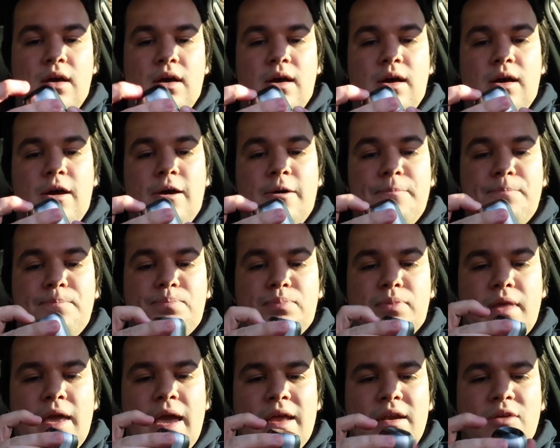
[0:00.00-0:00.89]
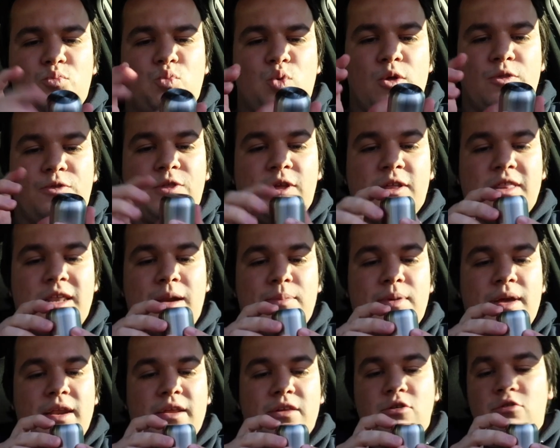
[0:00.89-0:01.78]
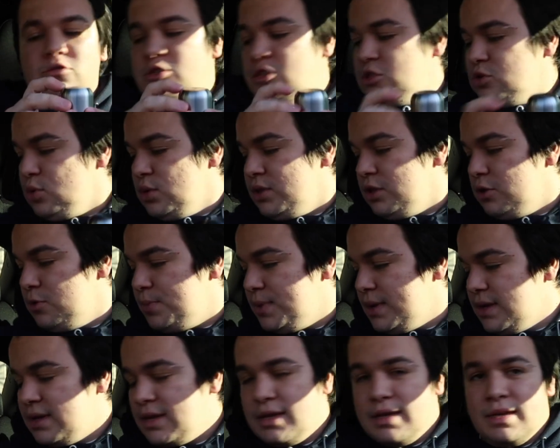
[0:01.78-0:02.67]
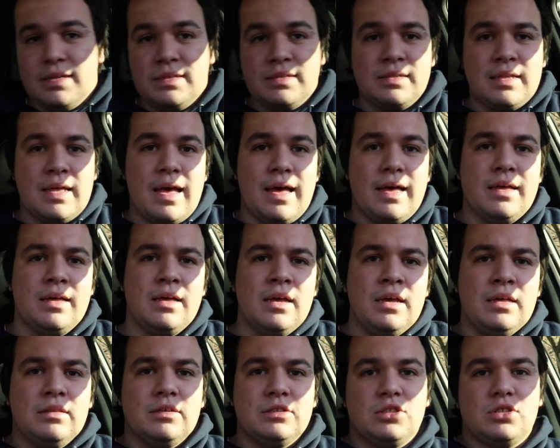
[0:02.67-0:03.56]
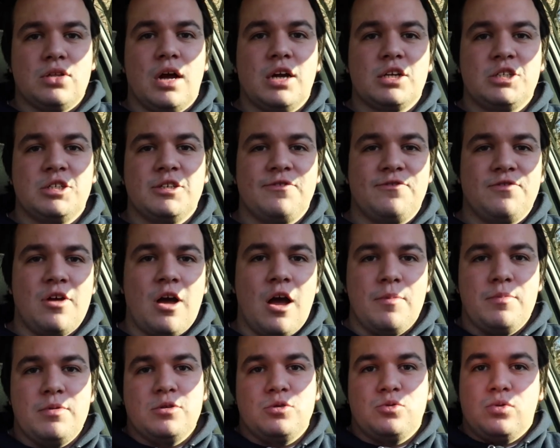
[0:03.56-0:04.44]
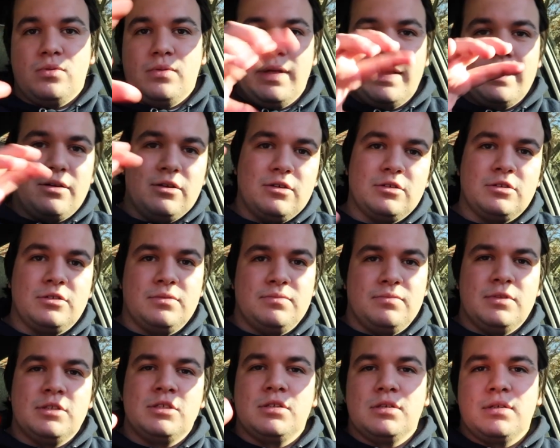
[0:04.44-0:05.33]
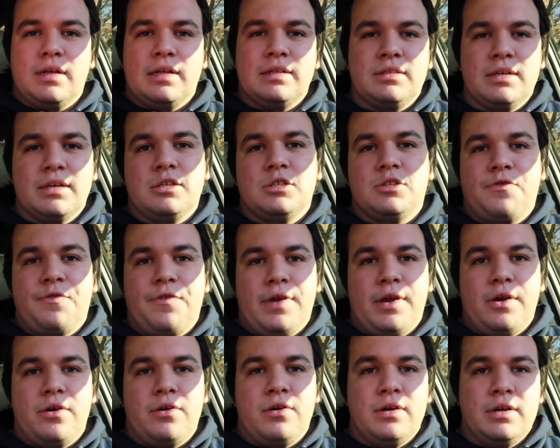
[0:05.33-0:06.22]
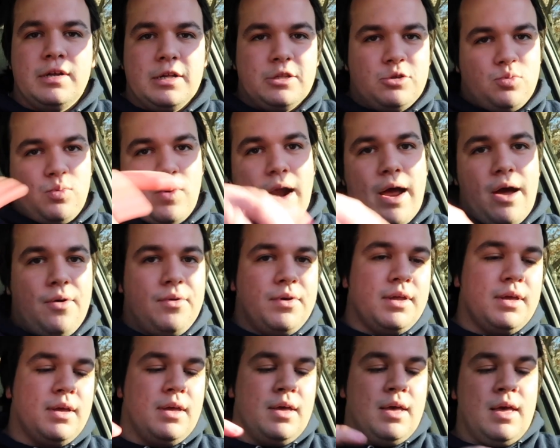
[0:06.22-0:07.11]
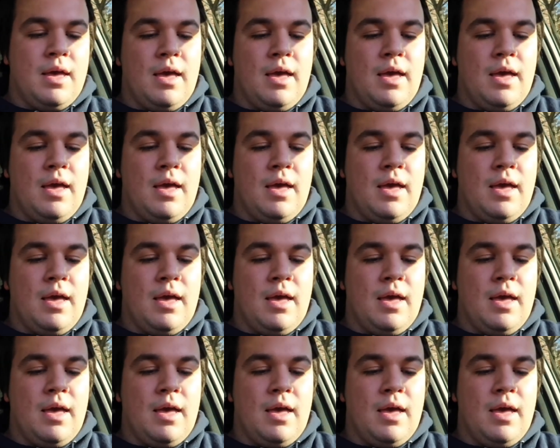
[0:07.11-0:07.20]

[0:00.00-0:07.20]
And one thing that I'm getting used to a little bit is that the stock shift knob is like it's like a sphere. It's round,